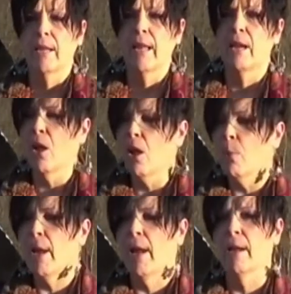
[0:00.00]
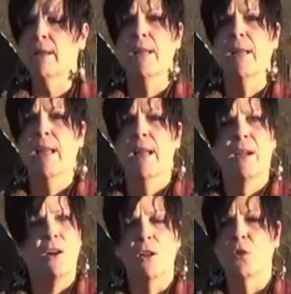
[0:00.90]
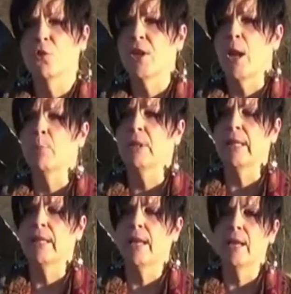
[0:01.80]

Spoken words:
Ed Hallback, Harlow Shapley,